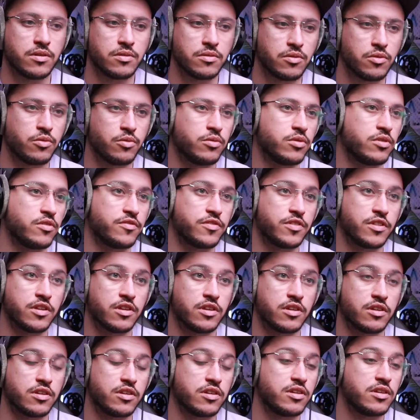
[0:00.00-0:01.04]
all of
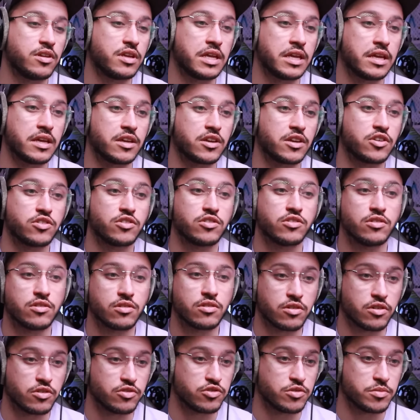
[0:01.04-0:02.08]
the
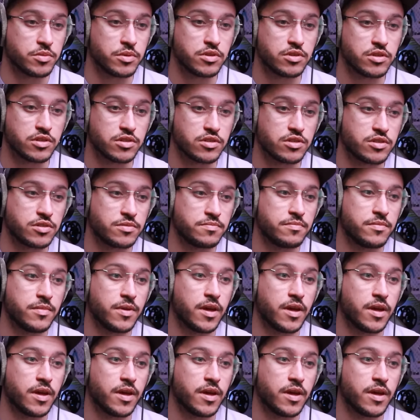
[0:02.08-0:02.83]
contributors,